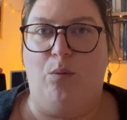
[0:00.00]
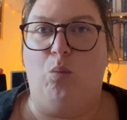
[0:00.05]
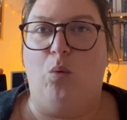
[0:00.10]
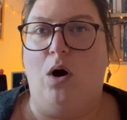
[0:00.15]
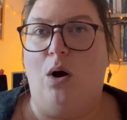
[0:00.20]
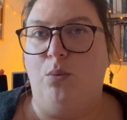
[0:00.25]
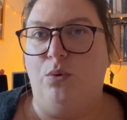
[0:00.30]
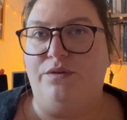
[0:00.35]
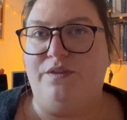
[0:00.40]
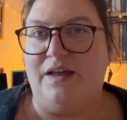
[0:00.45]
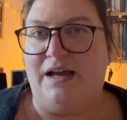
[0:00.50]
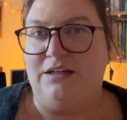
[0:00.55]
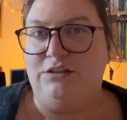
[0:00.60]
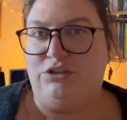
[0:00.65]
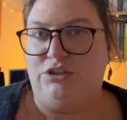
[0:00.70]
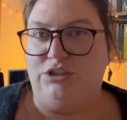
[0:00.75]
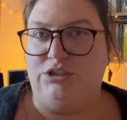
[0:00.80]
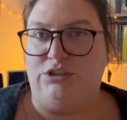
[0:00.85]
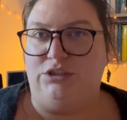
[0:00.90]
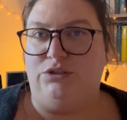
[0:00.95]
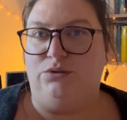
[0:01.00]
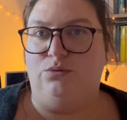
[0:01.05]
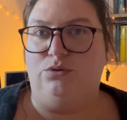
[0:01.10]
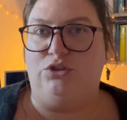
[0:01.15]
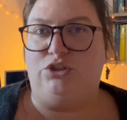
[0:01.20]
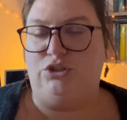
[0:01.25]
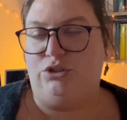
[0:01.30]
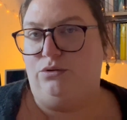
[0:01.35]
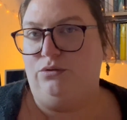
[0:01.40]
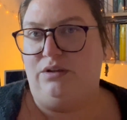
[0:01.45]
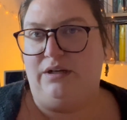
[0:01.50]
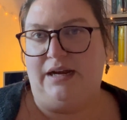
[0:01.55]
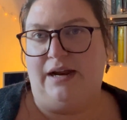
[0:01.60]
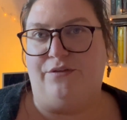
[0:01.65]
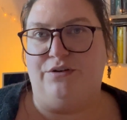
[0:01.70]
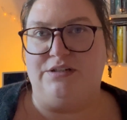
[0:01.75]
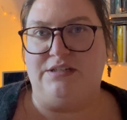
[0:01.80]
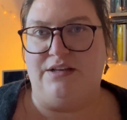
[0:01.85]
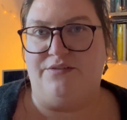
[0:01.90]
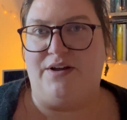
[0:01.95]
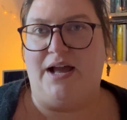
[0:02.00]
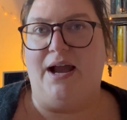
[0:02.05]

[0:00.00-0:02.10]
what would that do to the narrative?